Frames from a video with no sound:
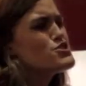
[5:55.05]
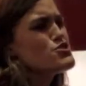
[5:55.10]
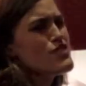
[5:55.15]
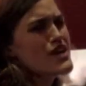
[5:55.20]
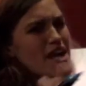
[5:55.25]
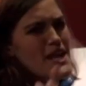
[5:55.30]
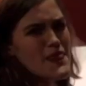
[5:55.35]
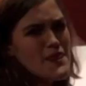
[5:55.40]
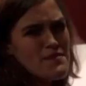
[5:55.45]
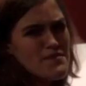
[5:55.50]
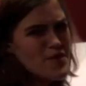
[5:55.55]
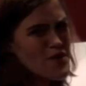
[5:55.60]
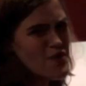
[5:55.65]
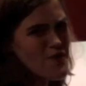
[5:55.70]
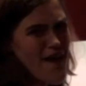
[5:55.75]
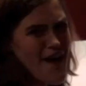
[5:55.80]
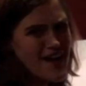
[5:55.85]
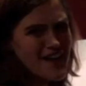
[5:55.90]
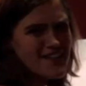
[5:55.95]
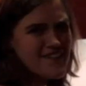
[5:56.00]
trained them
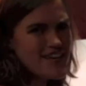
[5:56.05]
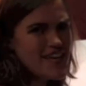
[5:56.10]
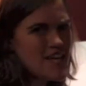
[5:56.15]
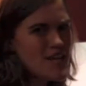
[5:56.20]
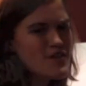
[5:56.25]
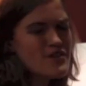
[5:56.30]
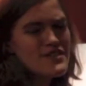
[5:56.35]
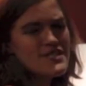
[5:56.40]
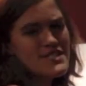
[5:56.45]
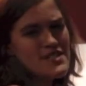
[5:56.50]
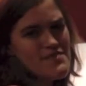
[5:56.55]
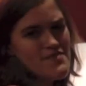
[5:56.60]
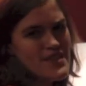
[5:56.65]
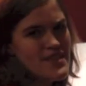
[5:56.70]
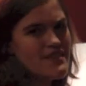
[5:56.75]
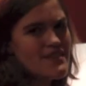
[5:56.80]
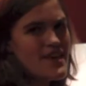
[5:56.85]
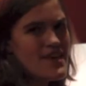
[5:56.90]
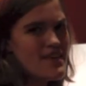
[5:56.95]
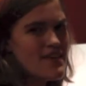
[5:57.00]
correctly, or
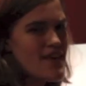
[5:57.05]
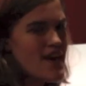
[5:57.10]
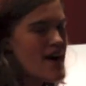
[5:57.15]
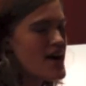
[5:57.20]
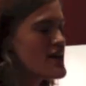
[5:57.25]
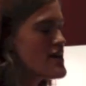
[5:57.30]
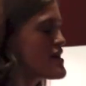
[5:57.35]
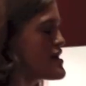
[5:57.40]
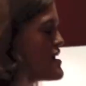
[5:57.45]
something like that.